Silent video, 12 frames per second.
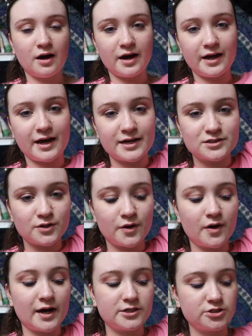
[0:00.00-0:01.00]
Alright guys,
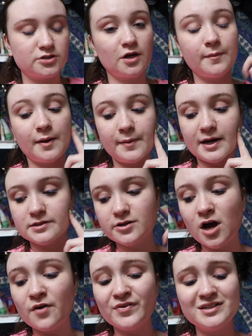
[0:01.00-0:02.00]
so I just took my
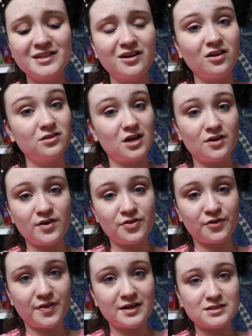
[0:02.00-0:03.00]
mask off and did a lot of
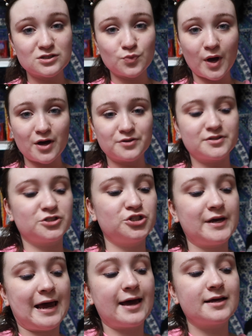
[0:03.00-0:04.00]
other things as well,
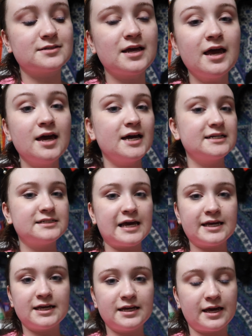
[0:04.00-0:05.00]
such as
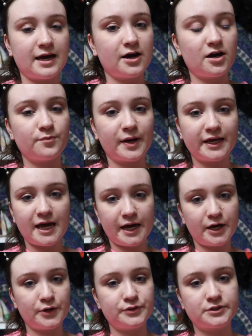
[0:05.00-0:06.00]
taking care of my
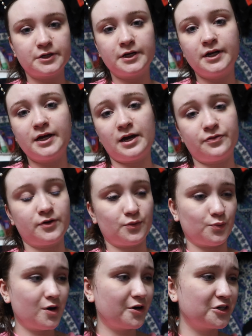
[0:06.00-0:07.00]
geckos, cleaning out their
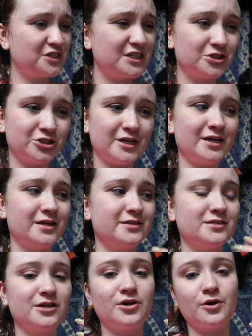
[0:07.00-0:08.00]
water
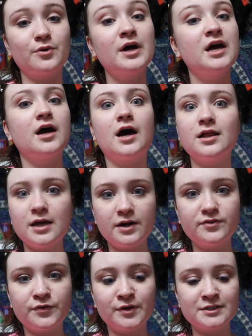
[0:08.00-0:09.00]
dishes, you know, a lot
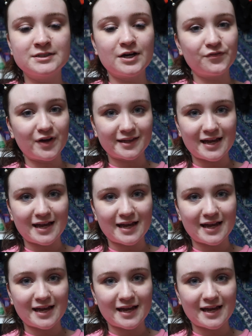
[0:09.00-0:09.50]
of different stuff like